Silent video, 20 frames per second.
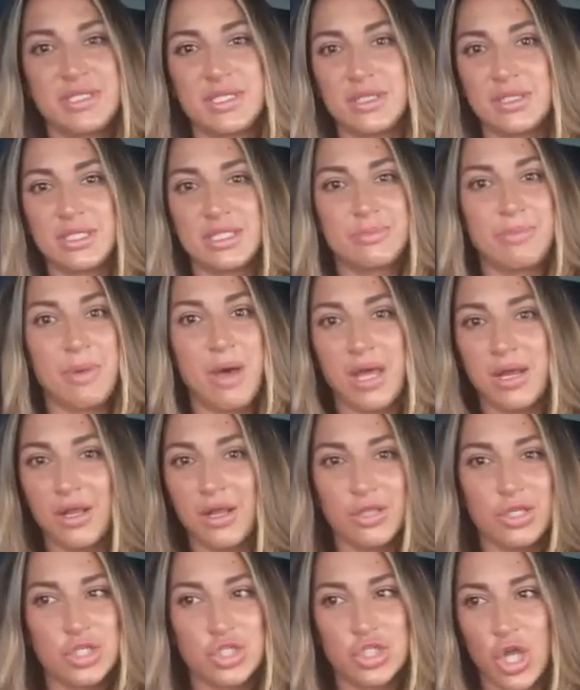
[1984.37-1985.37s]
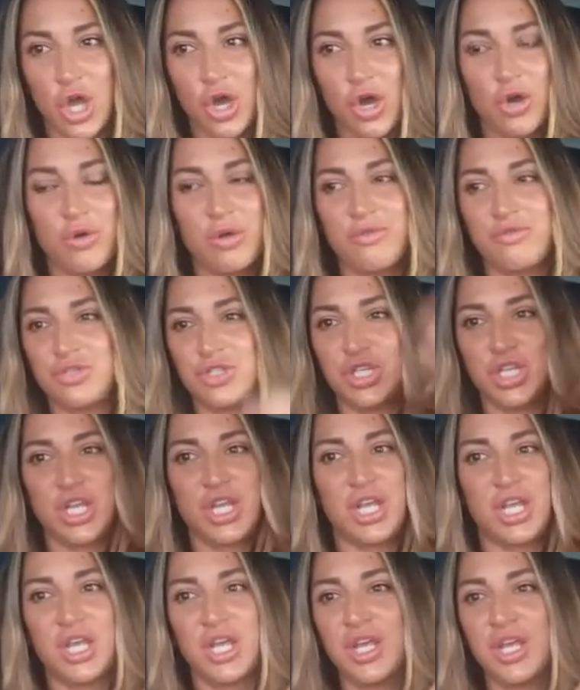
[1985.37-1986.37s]
a spot on the show if
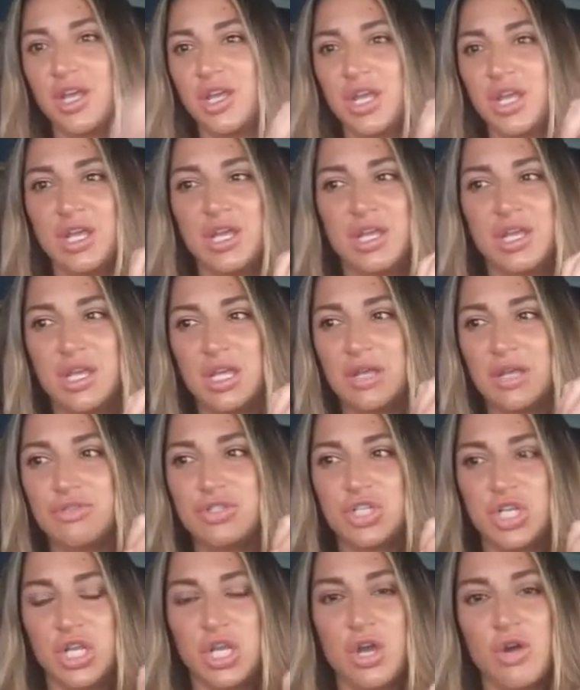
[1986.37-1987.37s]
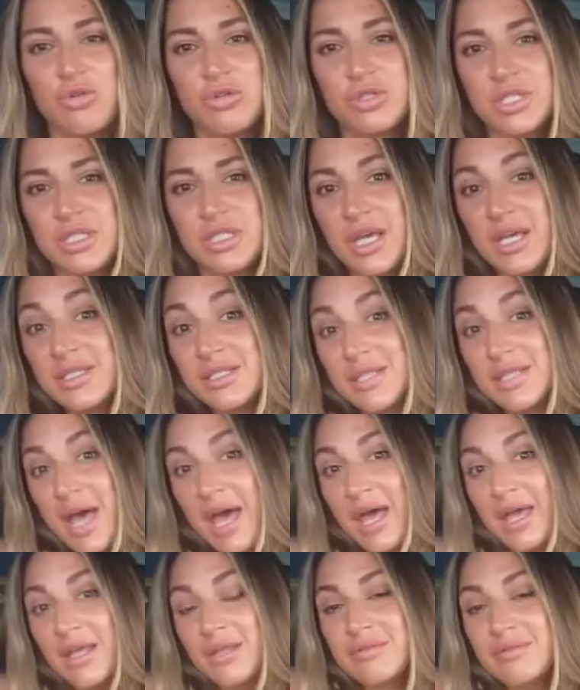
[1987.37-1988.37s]
she goes and does
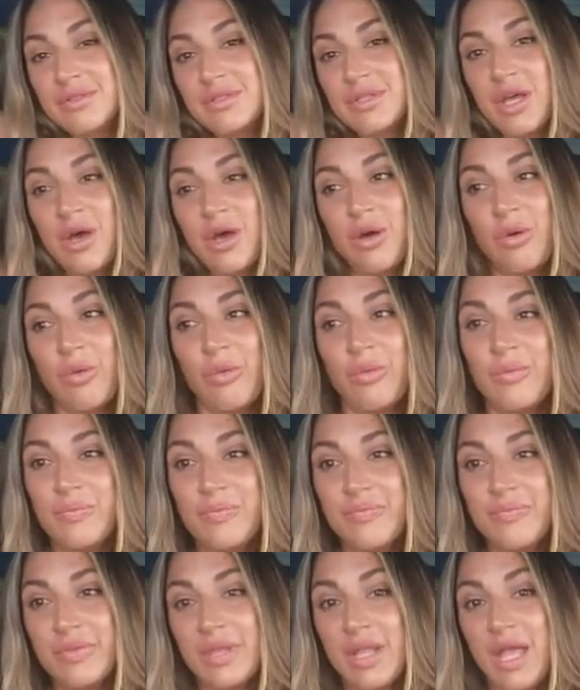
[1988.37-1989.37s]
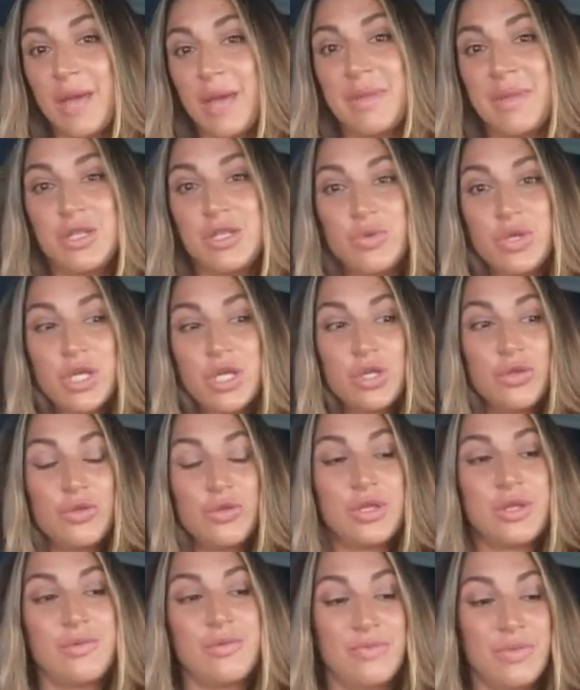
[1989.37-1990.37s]
that. So, I mean, we can
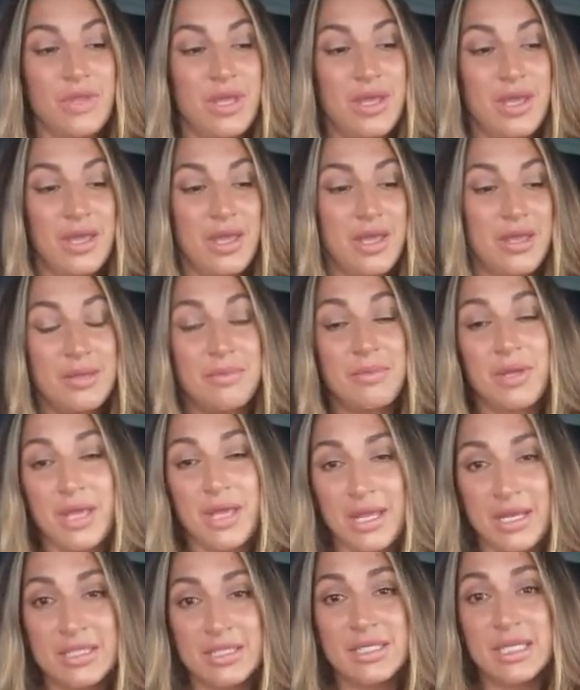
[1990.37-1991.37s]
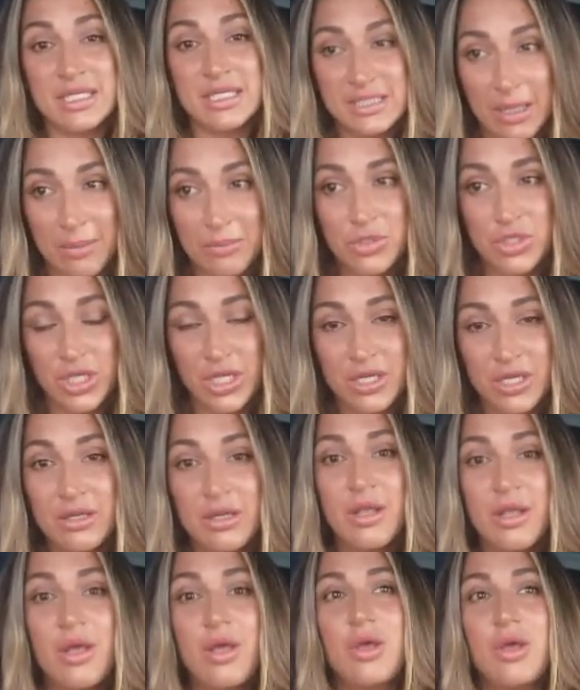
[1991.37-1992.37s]
only, again, it's an assumption.
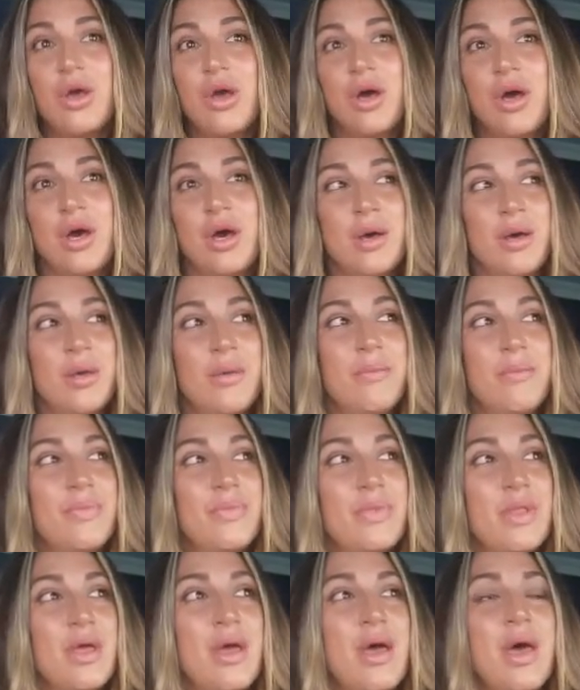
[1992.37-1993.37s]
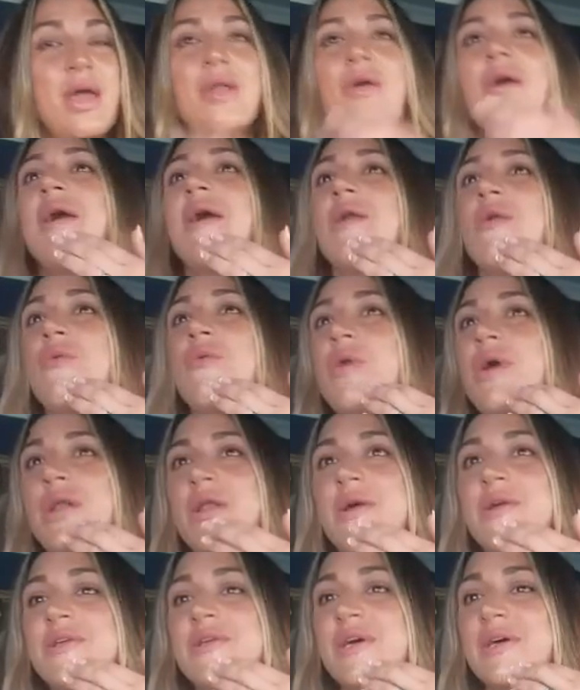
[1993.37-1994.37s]
I don't want
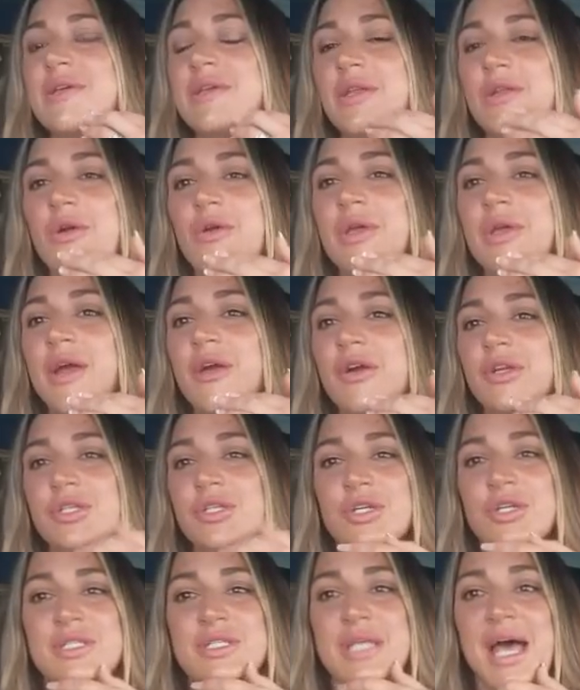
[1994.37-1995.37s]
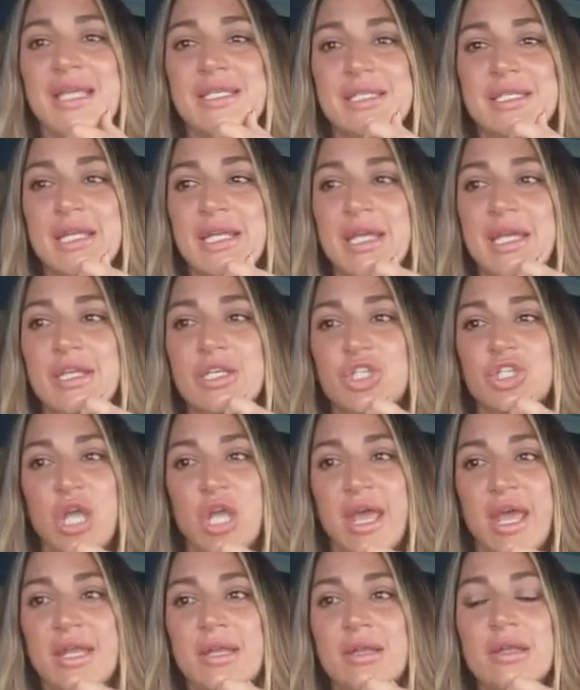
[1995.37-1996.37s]
to, you know, character assassinate
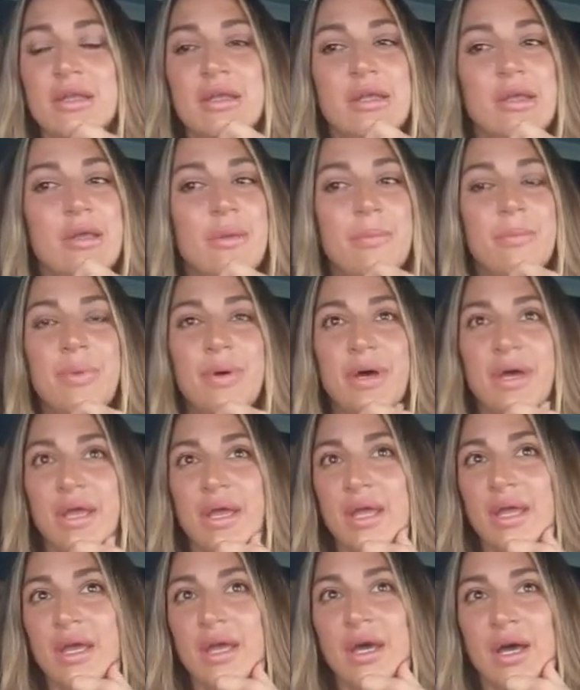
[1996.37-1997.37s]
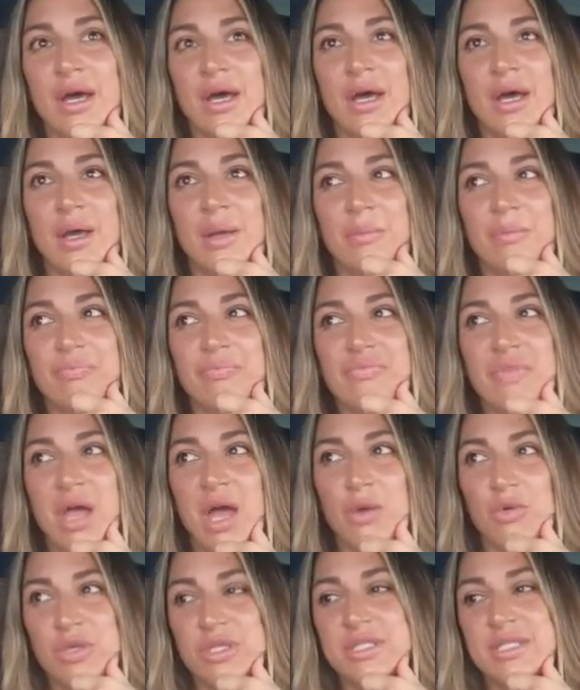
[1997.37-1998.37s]
Jan, but
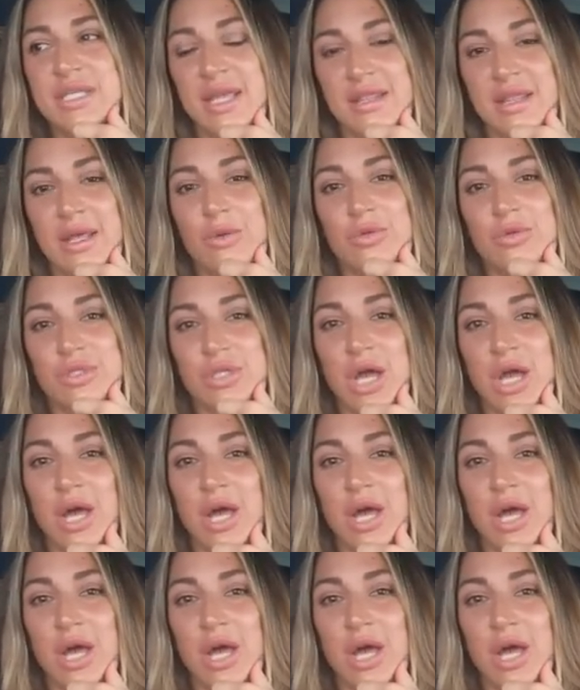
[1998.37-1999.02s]
I would say that it was